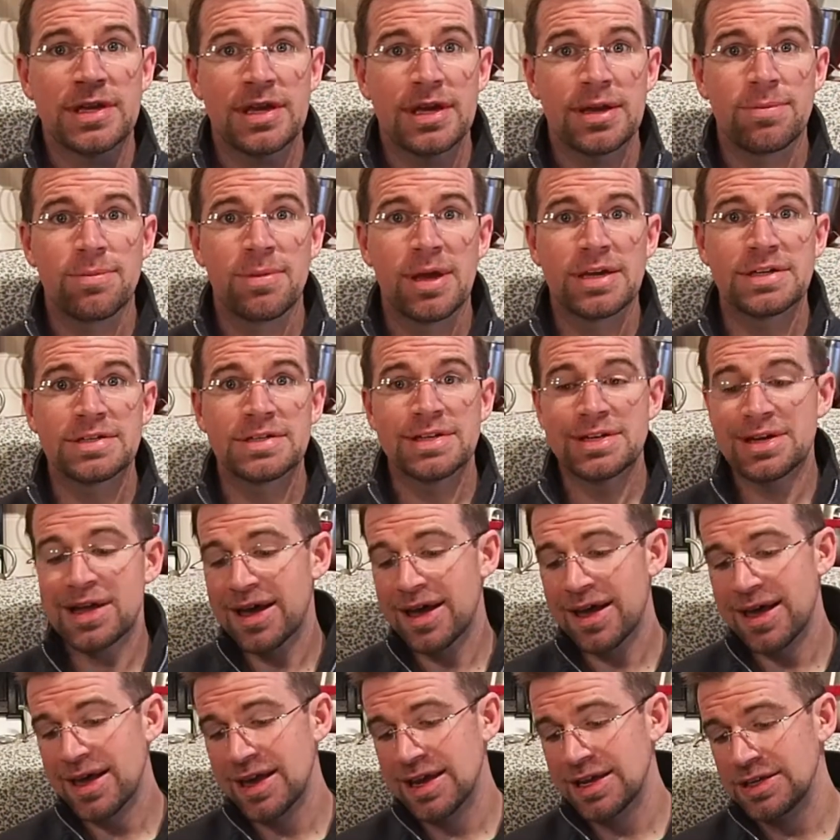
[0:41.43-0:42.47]
it makes an
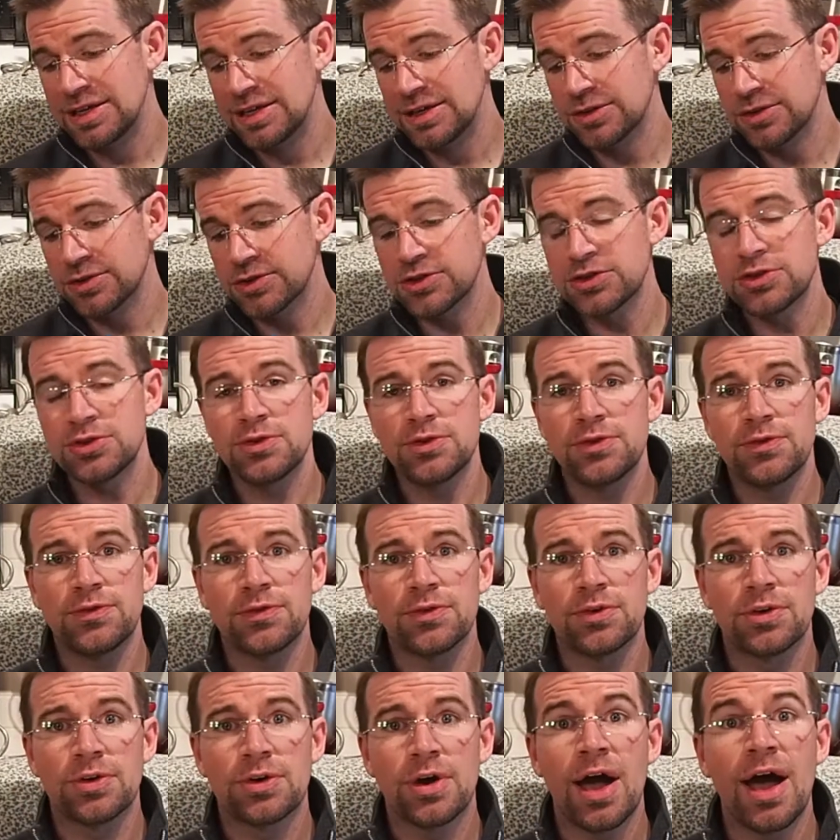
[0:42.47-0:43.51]
ideal shoe
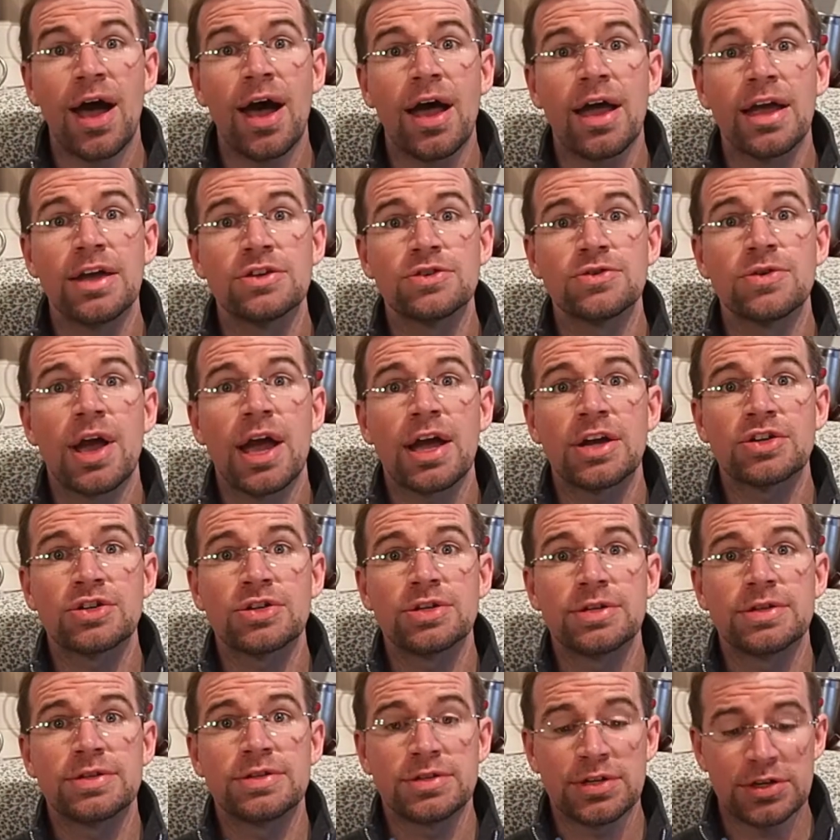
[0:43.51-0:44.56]
for high
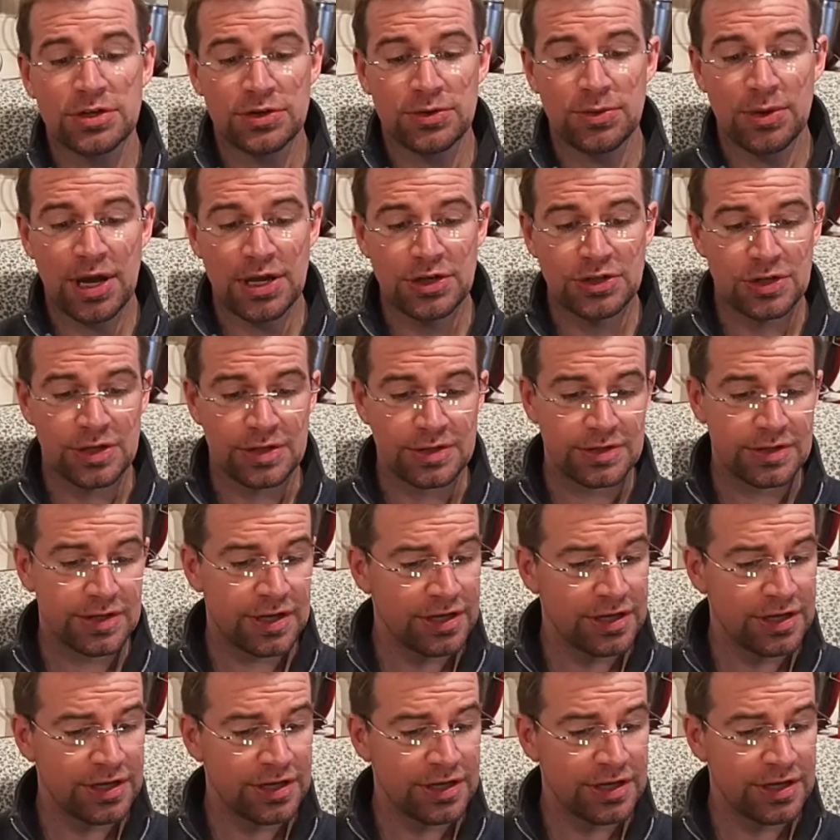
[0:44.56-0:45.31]
traction situations.